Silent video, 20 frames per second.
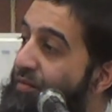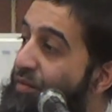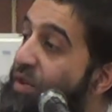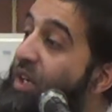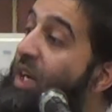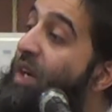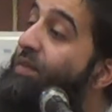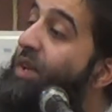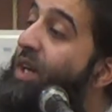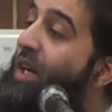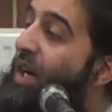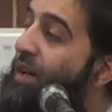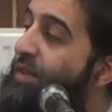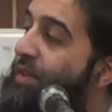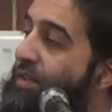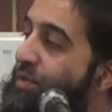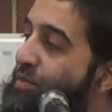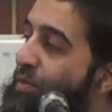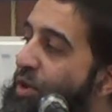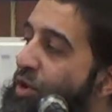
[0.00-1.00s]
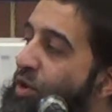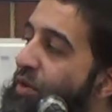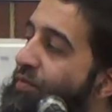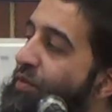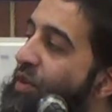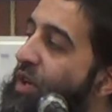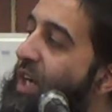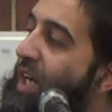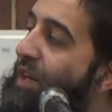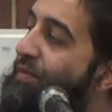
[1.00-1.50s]
Forgiving others. When you
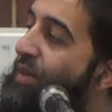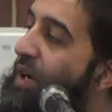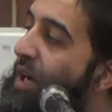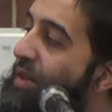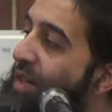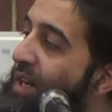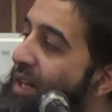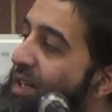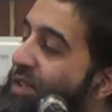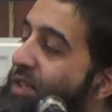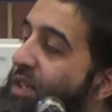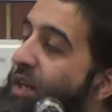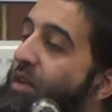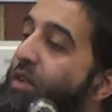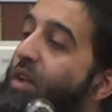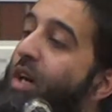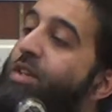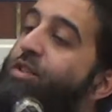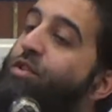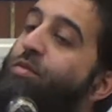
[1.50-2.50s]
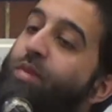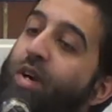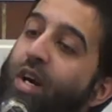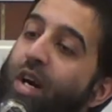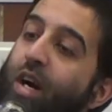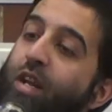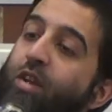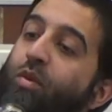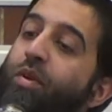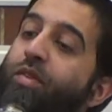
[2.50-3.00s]
forgive others, Allah
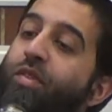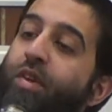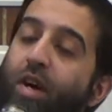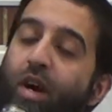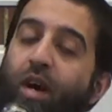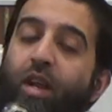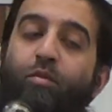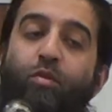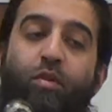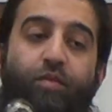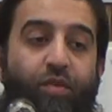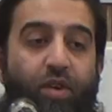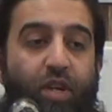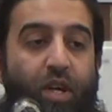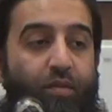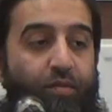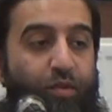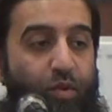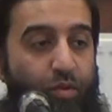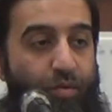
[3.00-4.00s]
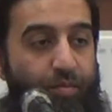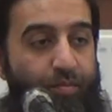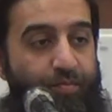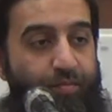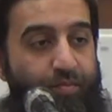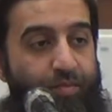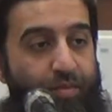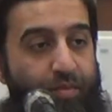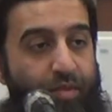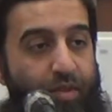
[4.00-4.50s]
subhanahu wa ta'ala will forgive you.
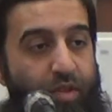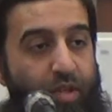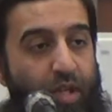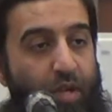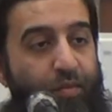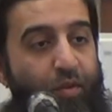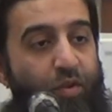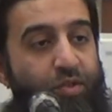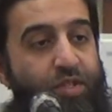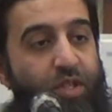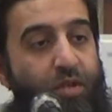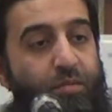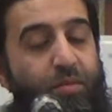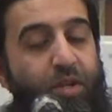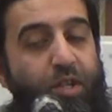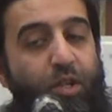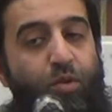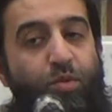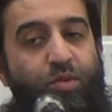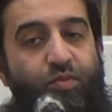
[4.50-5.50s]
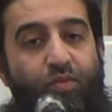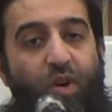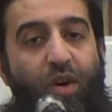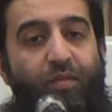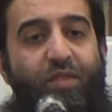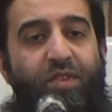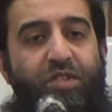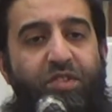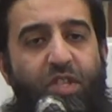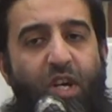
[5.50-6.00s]
If you're somebody who's
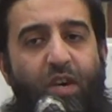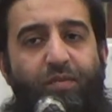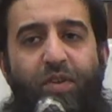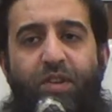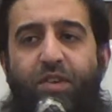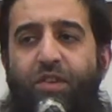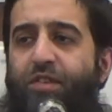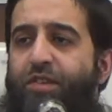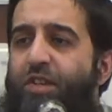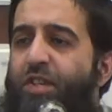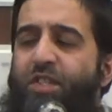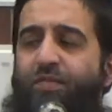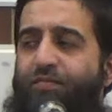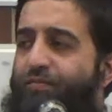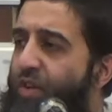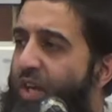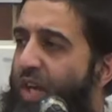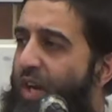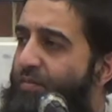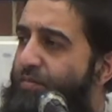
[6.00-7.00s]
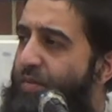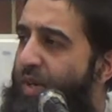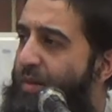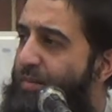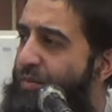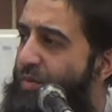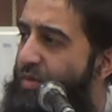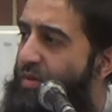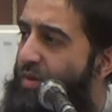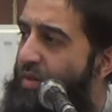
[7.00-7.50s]
rough and tough and doesn't forgive
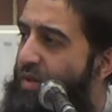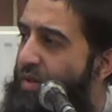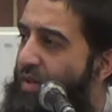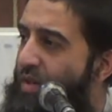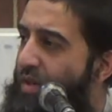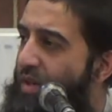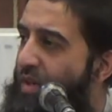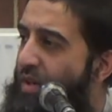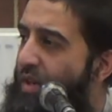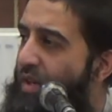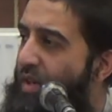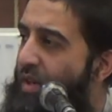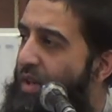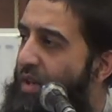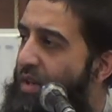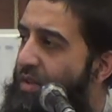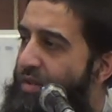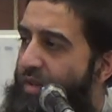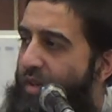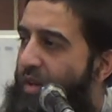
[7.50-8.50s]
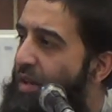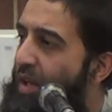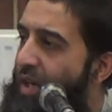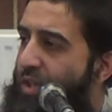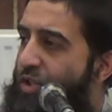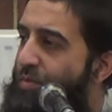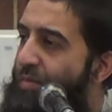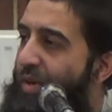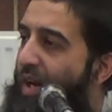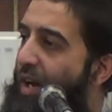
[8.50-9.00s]
people, then Allah
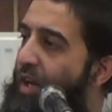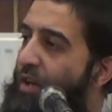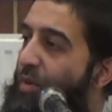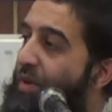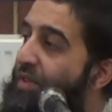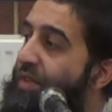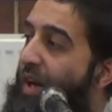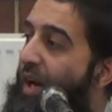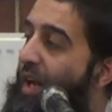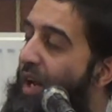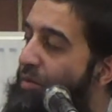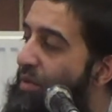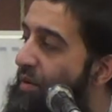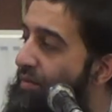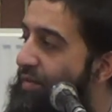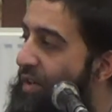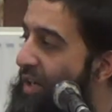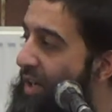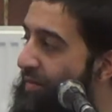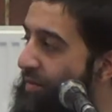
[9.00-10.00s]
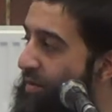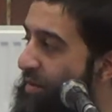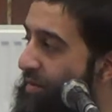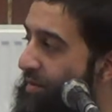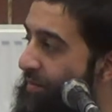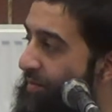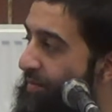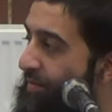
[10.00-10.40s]
subhanahu wa ta'ala won't forgive you.